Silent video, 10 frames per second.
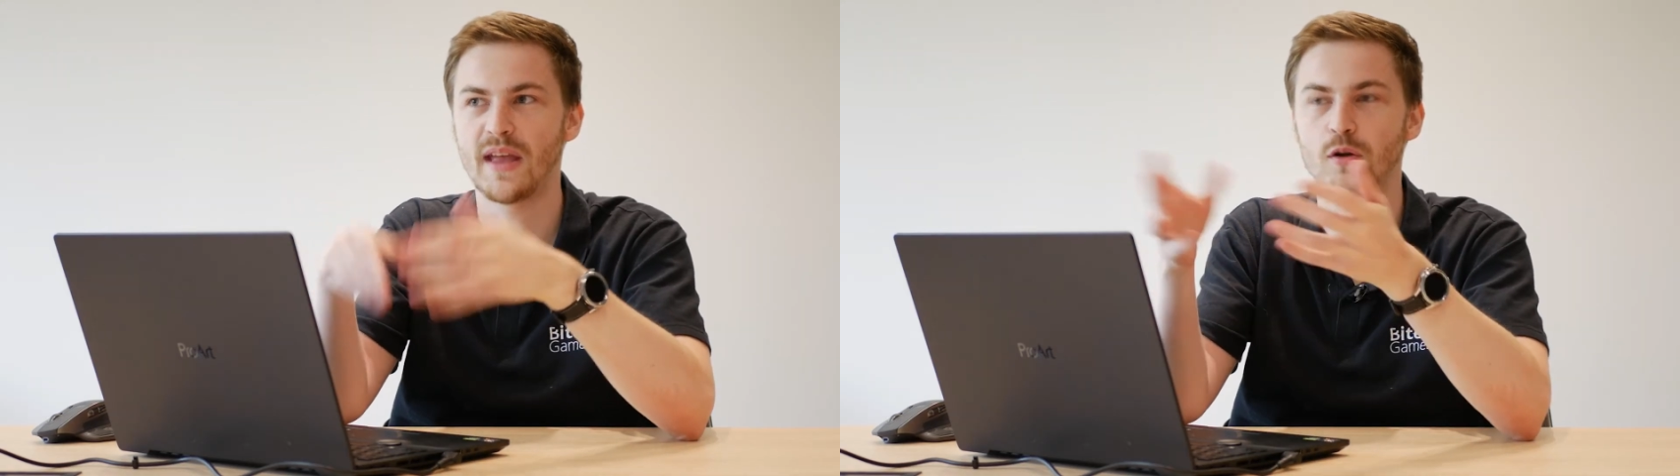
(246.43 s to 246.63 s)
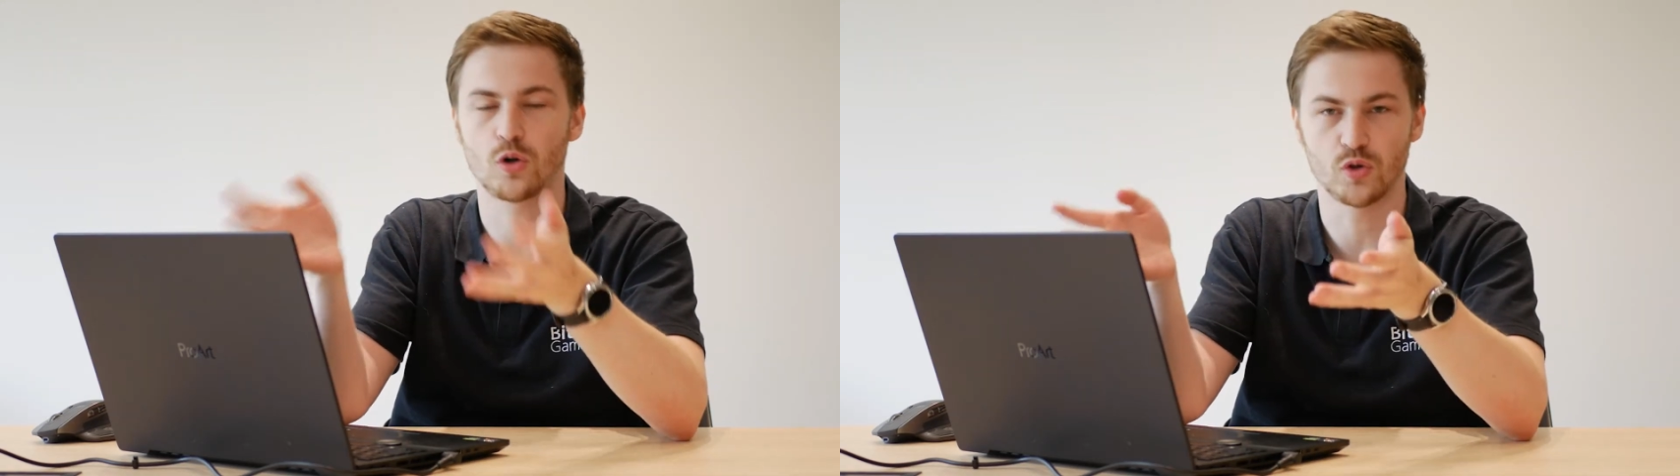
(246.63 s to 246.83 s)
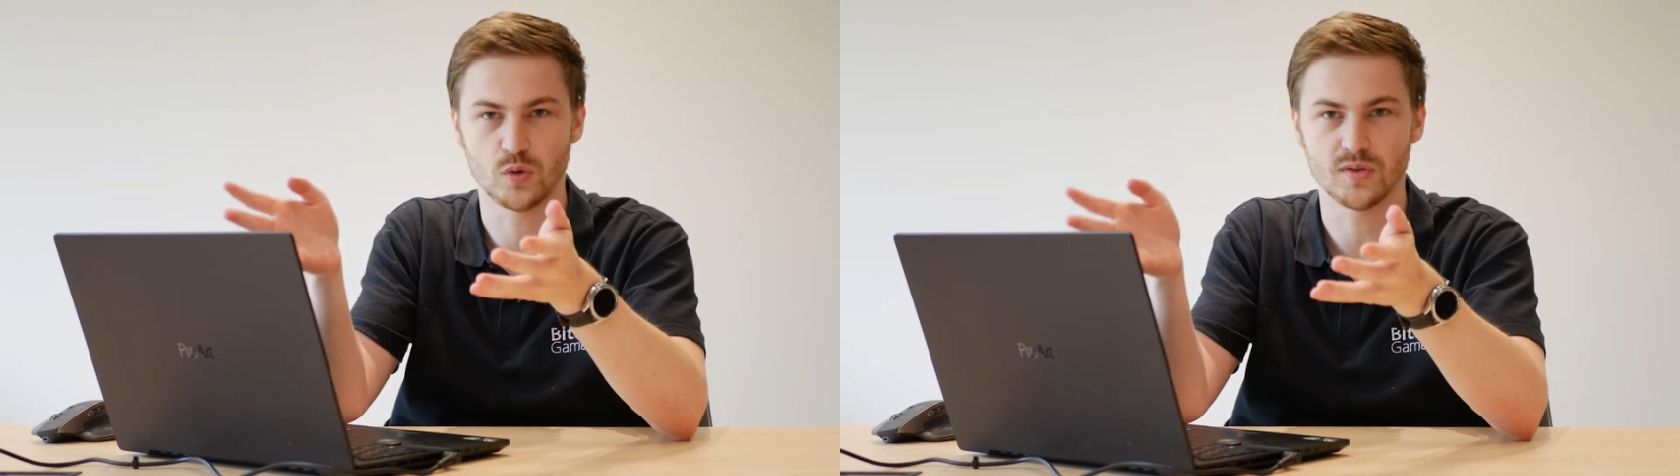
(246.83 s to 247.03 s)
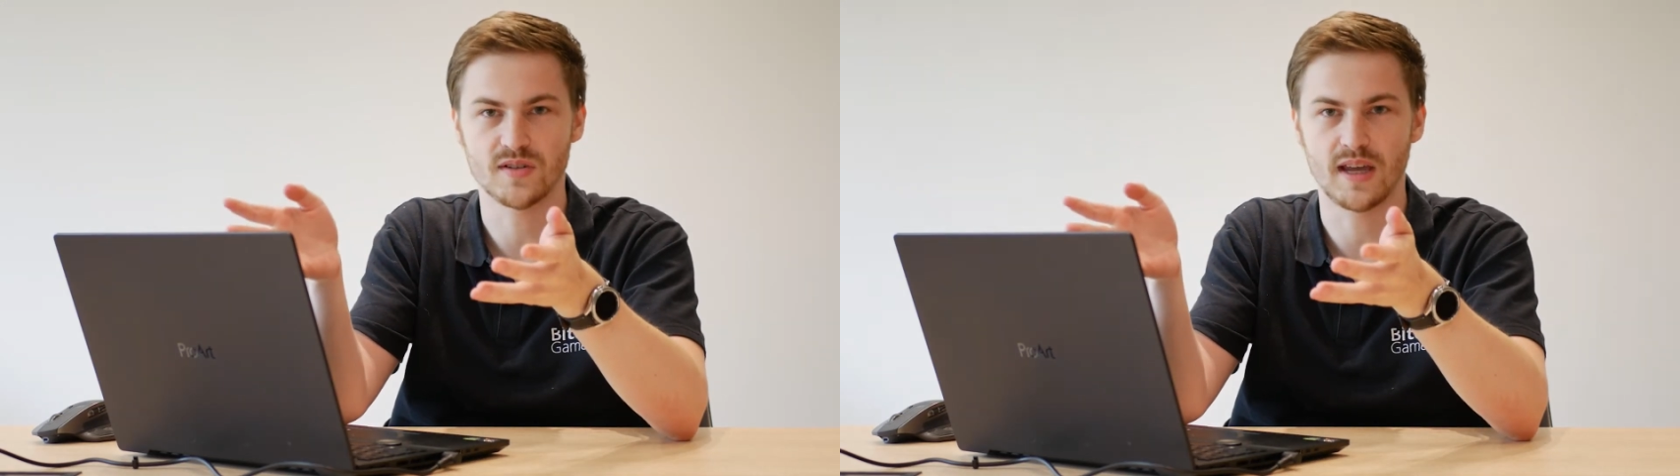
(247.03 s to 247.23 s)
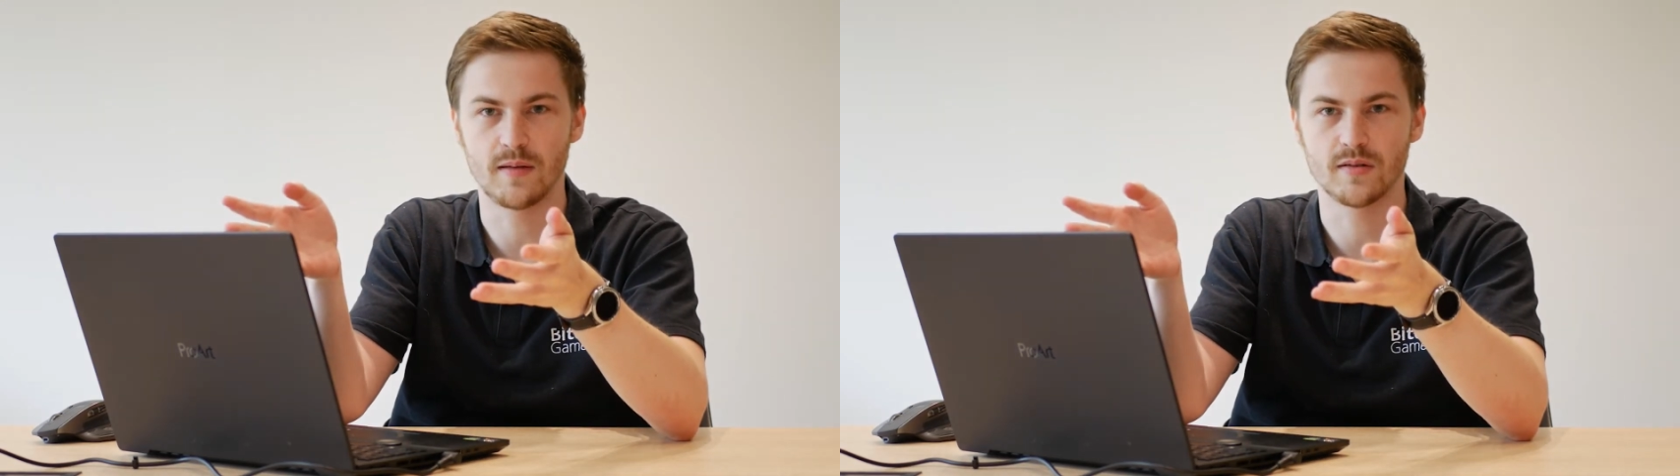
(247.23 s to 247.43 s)
and your controls
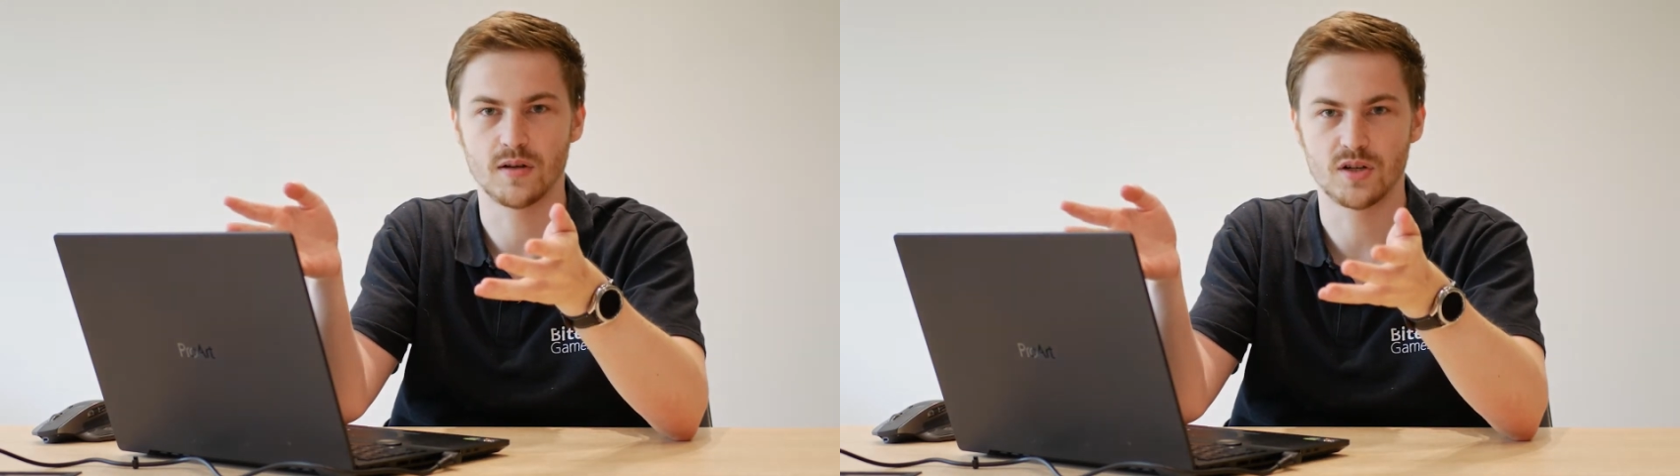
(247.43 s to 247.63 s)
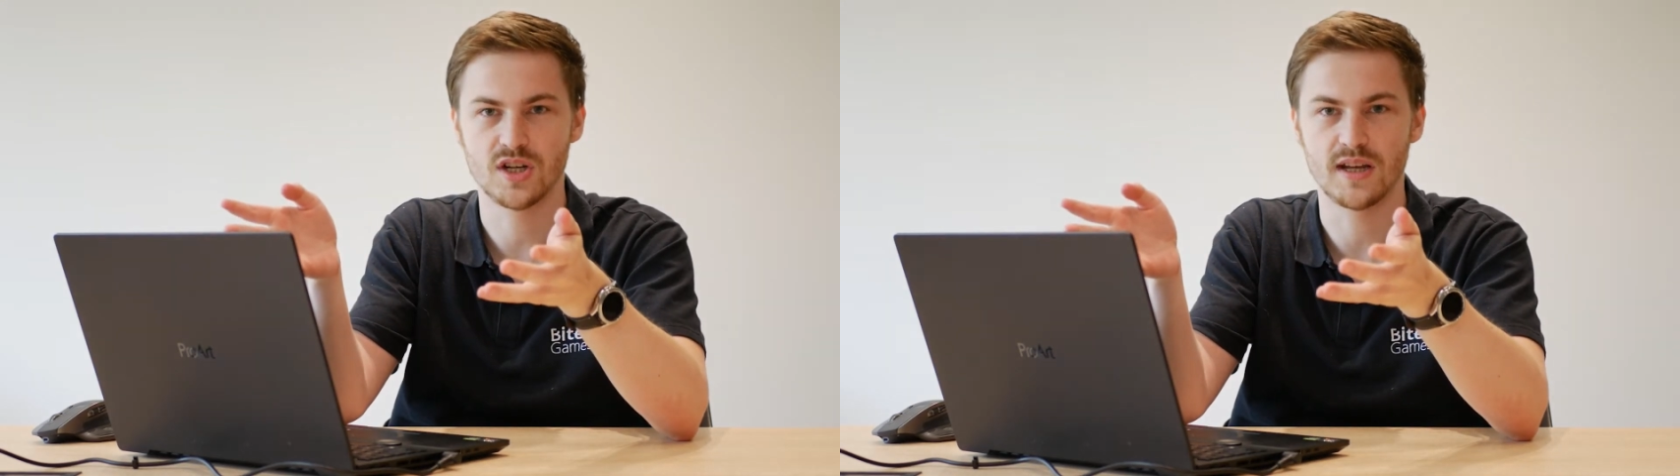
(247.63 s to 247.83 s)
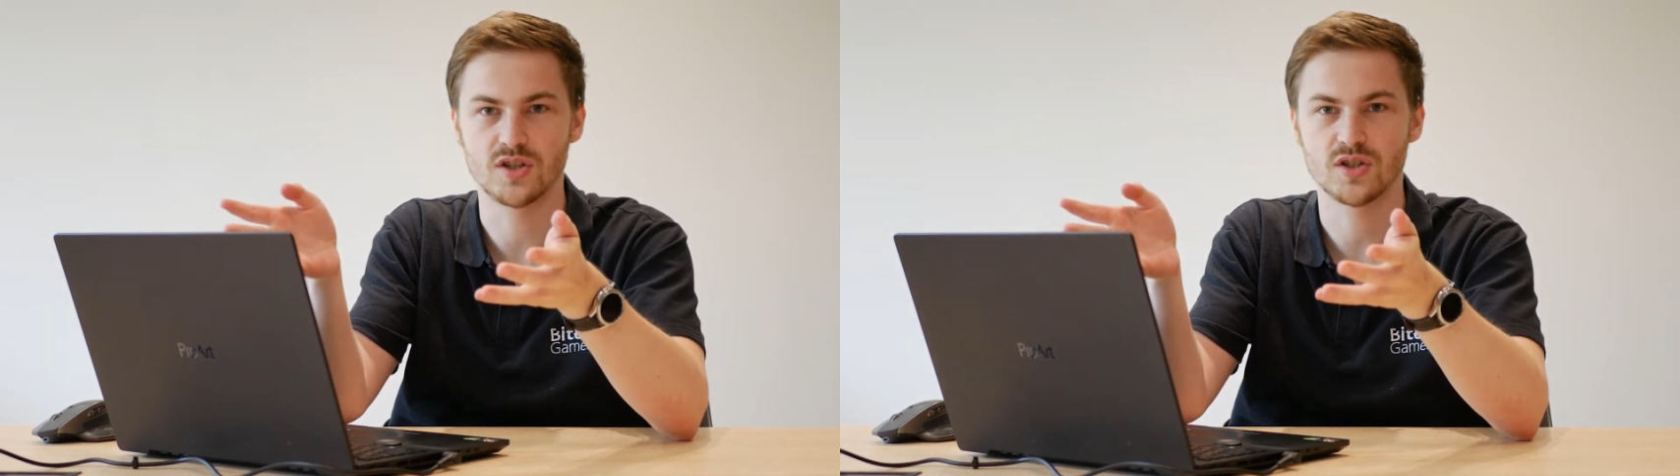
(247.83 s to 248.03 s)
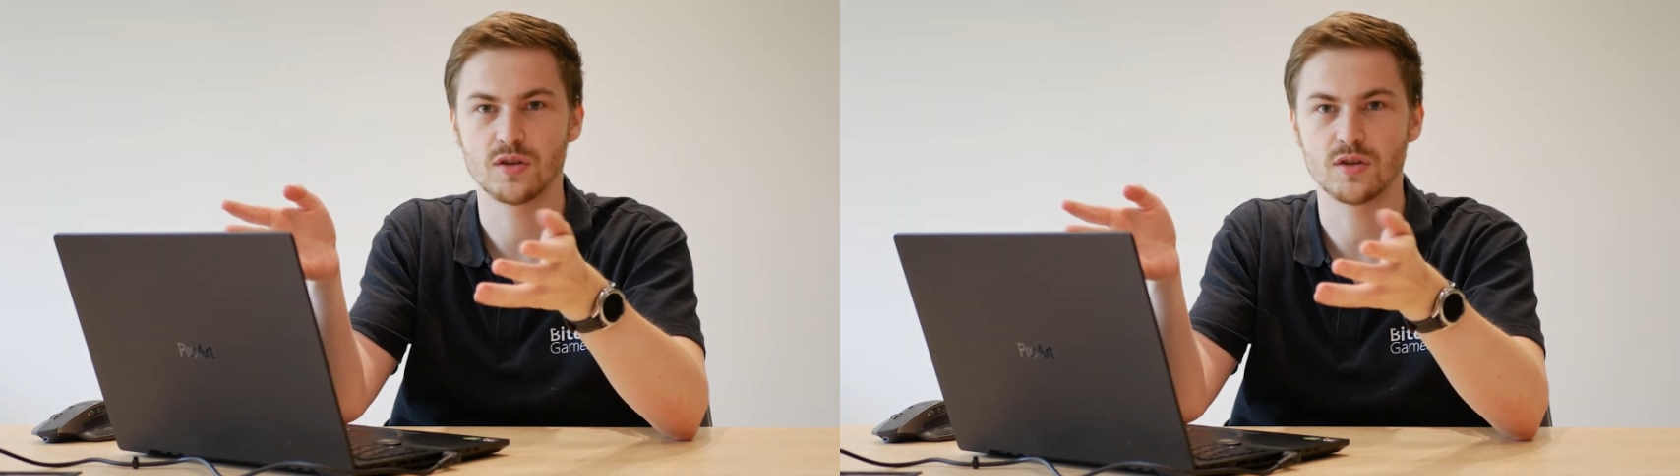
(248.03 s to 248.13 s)
uh, change.